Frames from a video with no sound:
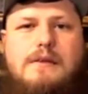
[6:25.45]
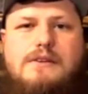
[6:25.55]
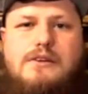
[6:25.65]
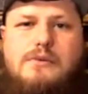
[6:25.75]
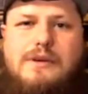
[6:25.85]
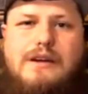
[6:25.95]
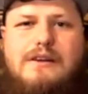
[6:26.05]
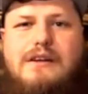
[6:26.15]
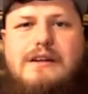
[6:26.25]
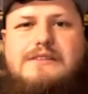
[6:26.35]

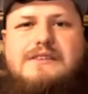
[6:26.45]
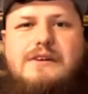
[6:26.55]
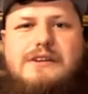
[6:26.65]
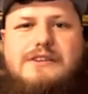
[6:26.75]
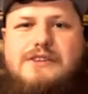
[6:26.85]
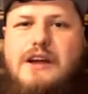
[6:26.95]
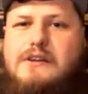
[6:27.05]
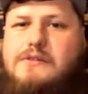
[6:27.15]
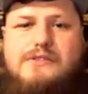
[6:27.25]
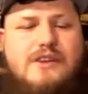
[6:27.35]
career. And so I just kind
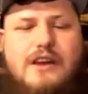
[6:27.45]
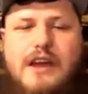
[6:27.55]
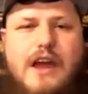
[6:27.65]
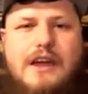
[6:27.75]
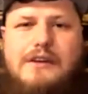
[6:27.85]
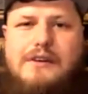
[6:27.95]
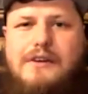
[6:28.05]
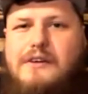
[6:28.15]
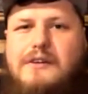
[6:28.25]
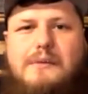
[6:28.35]
of was like, hey,
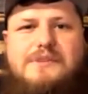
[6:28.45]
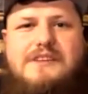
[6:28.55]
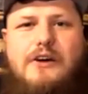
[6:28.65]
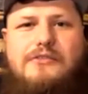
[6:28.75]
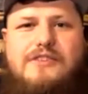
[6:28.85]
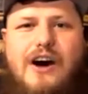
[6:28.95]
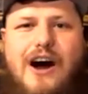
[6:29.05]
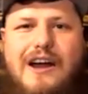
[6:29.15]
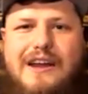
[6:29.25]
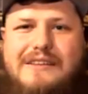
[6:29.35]
I'm
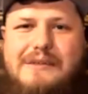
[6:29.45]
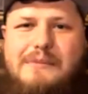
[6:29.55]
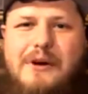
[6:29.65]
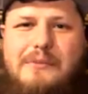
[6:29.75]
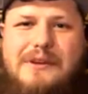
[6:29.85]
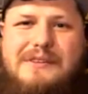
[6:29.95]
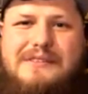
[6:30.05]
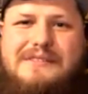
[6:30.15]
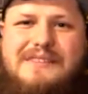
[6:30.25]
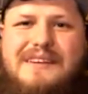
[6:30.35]
self-taught at the moment,
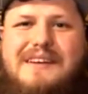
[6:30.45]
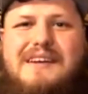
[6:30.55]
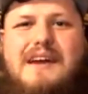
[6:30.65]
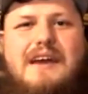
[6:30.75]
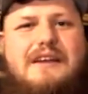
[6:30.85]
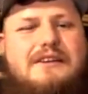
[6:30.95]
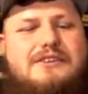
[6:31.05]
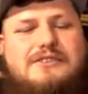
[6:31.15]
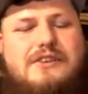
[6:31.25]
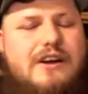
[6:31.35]
and I
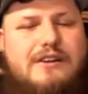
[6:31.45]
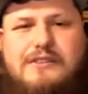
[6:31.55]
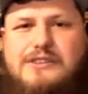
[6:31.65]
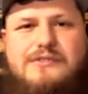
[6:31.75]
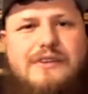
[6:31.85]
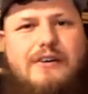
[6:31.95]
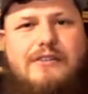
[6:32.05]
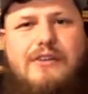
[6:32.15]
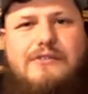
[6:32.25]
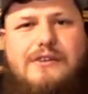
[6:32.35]
just kind of just fell in
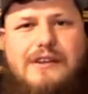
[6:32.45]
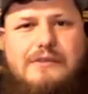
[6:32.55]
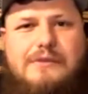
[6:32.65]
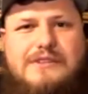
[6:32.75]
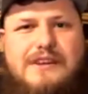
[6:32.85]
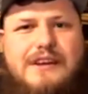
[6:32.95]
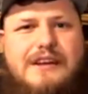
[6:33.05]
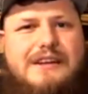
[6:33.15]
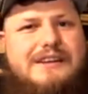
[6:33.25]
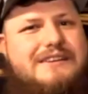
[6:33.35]
love with it and was like, I
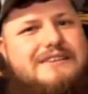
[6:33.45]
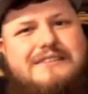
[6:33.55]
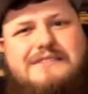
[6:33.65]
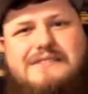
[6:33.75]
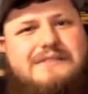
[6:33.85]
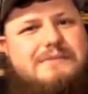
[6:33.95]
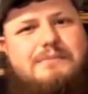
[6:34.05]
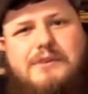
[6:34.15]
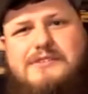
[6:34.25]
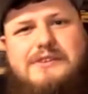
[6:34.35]
need to
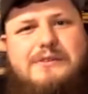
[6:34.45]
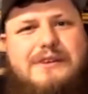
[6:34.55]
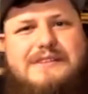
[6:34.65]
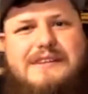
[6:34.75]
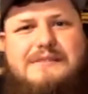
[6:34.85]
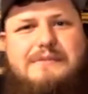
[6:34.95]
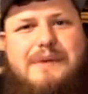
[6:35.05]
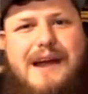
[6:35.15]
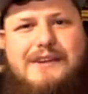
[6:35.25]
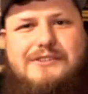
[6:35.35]
pursue this as
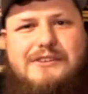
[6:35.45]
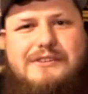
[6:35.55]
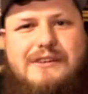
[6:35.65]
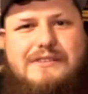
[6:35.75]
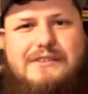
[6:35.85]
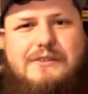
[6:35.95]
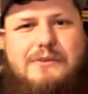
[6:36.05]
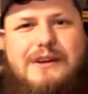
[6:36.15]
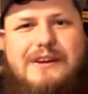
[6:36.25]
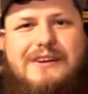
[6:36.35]
a passion, as a
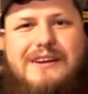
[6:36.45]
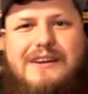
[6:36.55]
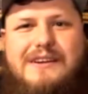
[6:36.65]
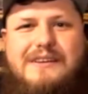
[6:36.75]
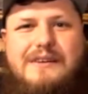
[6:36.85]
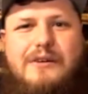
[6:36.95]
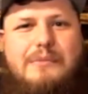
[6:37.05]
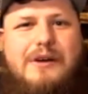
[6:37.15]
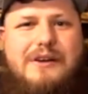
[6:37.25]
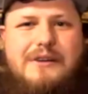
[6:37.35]
career, or I'm
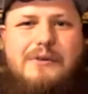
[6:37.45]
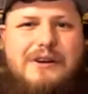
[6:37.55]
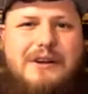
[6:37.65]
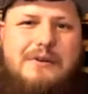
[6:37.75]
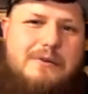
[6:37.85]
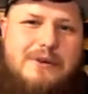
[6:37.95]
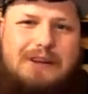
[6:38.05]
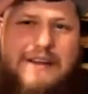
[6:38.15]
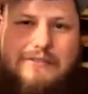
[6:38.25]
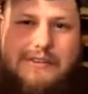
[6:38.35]
not going to want to go to work
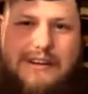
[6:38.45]
every